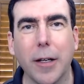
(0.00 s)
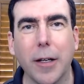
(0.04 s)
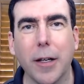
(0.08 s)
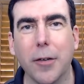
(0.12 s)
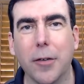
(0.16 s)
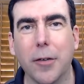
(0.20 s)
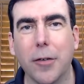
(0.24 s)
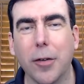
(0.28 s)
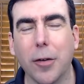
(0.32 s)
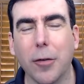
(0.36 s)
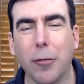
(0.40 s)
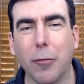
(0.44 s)

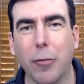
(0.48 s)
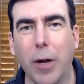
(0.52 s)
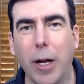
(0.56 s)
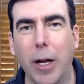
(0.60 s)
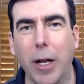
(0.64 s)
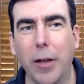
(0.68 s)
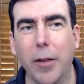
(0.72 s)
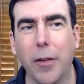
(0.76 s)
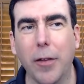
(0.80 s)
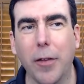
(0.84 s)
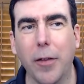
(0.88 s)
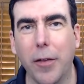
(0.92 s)
And so
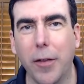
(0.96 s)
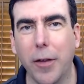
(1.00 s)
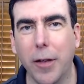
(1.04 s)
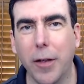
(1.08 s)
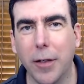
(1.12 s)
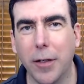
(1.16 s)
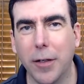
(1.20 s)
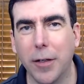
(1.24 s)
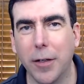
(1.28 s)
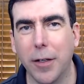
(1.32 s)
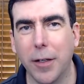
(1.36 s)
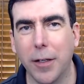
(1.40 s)
rather
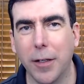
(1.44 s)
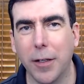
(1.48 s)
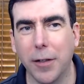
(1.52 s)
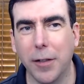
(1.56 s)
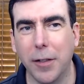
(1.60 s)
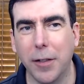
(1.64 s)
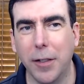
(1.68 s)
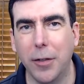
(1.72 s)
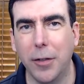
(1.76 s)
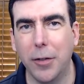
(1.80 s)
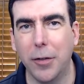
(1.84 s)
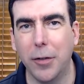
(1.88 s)
than it
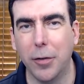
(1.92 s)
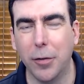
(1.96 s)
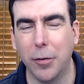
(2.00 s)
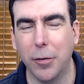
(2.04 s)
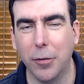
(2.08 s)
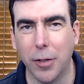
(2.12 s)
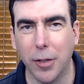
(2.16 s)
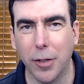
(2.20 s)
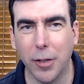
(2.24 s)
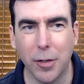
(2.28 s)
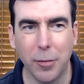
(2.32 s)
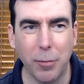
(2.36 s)
lead
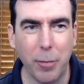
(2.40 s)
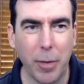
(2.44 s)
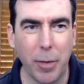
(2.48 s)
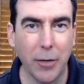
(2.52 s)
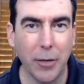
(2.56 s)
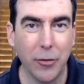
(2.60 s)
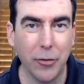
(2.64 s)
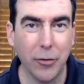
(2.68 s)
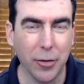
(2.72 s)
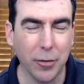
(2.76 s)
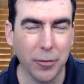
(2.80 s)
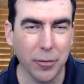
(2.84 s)
to an
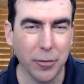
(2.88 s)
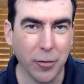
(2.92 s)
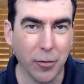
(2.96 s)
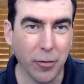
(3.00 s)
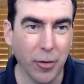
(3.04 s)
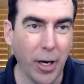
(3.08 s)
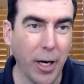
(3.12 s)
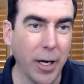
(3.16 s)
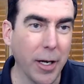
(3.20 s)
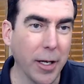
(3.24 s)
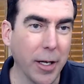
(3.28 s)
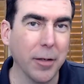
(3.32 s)
expansion of
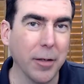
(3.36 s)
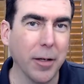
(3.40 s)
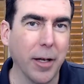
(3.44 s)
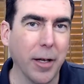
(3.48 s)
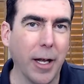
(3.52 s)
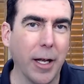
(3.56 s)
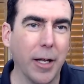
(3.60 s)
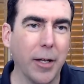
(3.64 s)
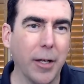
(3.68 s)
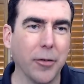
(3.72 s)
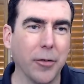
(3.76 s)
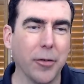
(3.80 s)
credit
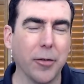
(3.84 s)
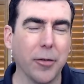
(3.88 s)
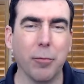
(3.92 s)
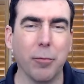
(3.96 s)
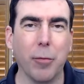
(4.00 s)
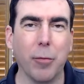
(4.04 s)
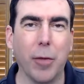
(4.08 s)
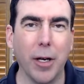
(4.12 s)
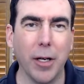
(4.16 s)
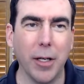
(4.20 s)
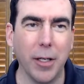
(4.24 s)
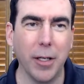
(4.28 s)
as
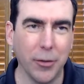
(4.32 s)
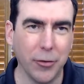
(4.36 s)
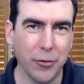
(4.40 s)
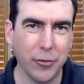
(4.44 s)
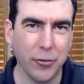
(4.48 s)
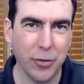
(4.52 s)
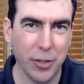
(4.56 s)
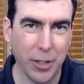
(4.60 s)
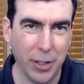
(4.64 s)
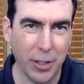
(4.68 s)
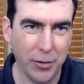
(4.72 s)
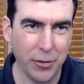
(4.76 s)
money is
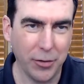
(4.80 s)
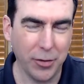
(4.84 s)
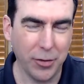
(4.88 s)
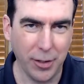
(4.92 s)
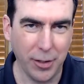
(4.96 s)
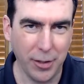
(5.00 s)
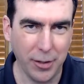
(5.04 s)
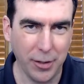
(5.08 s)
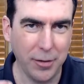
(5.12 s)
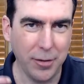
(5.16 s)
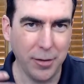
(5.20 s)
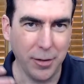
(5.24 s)

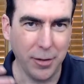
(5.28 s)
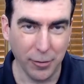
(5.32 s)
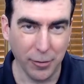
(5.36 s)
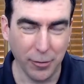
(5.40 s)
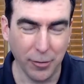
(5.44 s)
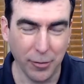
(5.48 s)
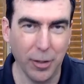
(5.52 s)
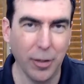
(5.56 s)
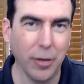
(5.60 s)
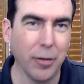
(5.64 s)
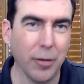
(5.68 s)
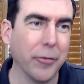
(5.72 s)
chasing you know,
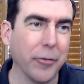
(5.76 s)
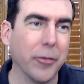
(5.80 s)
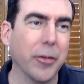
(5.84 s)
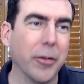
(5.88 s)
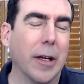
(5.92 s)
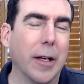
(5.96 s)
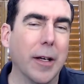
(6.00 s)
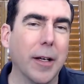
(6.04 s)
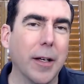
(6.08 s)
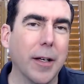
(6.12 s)
loans,